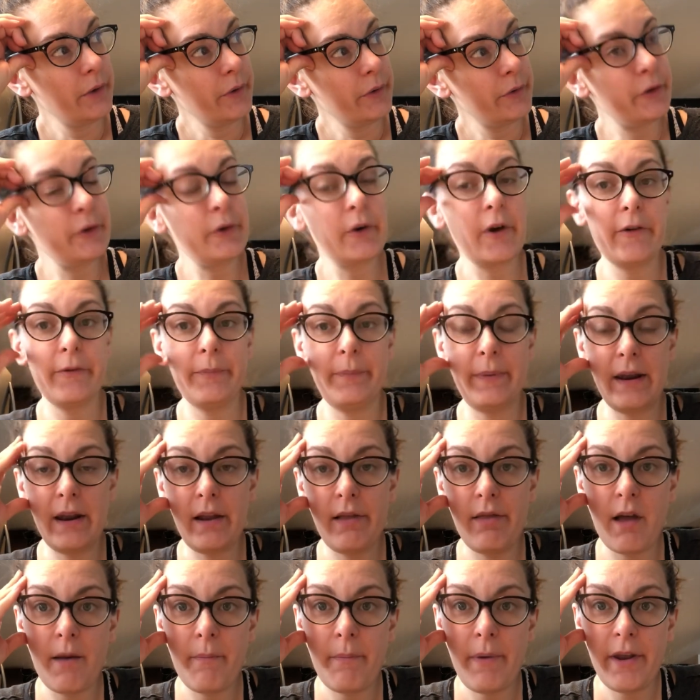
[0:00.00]
So I've been
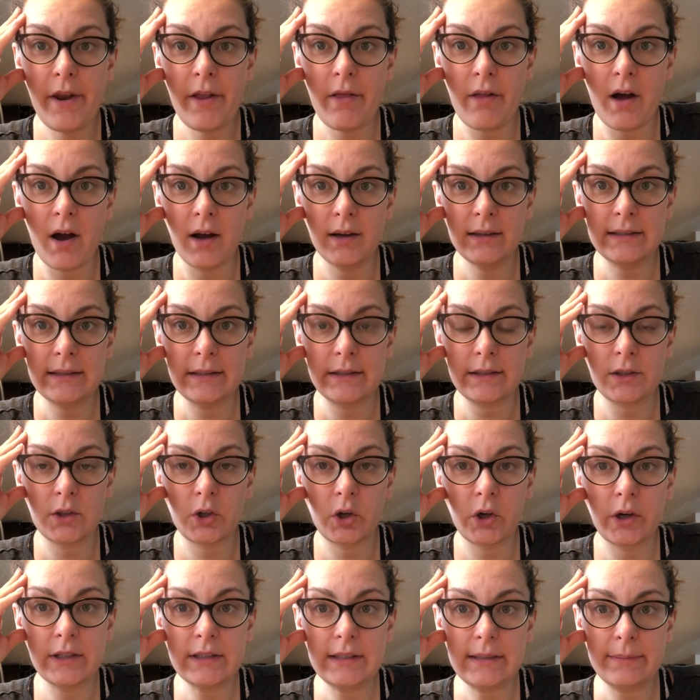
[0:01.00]
a lump on a log since
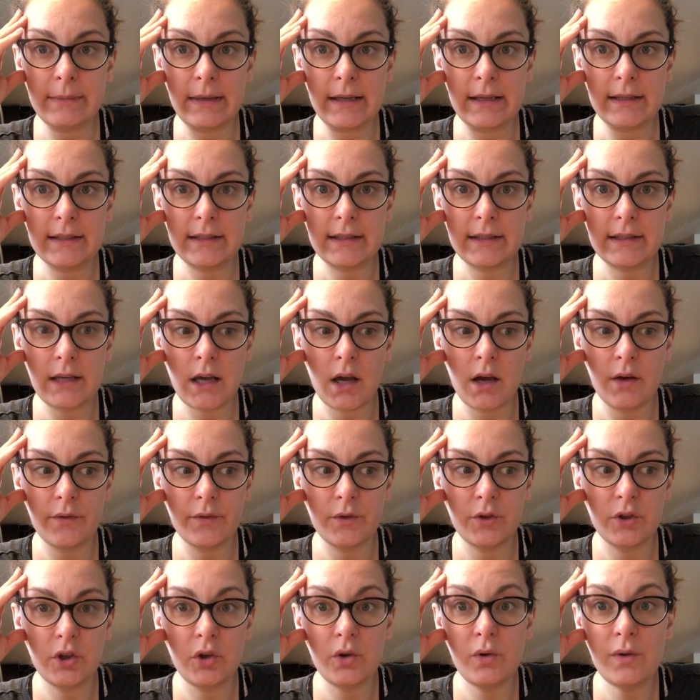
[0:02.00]
Christmas
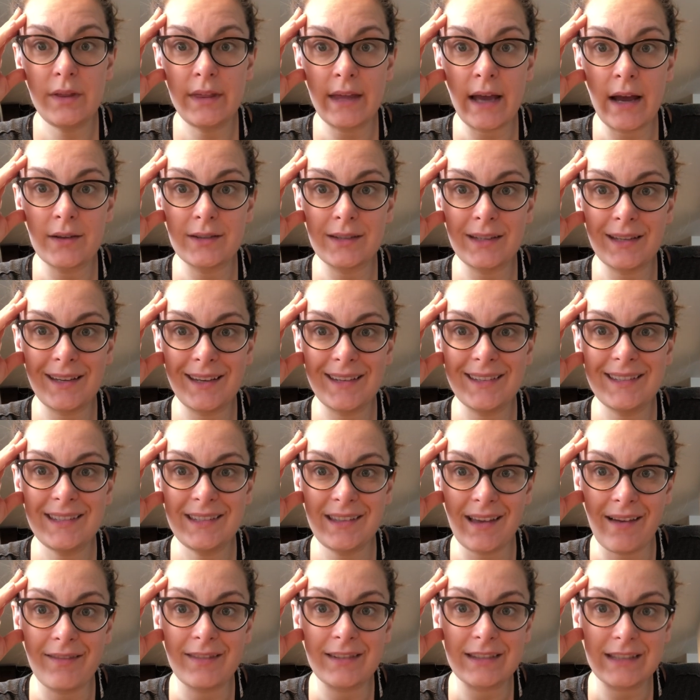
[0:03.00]
of
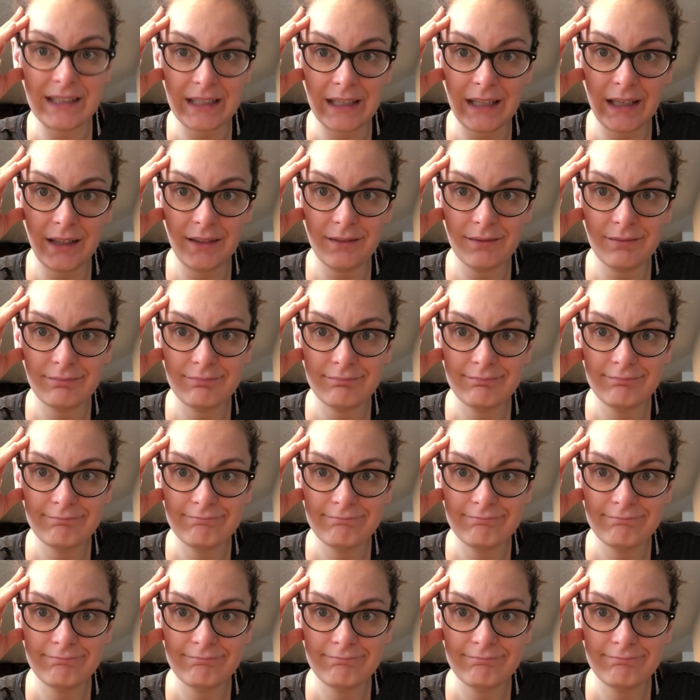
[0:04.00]
2017.